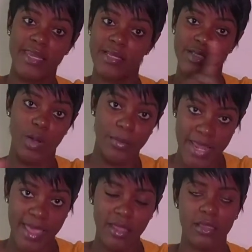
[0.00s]
there's something
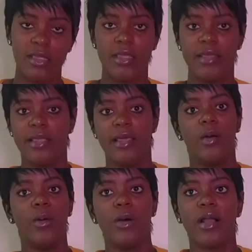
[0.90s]
there.
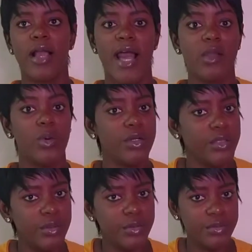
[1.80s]
Oh God, what do you
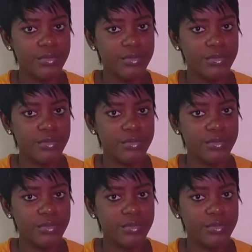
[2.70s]
do?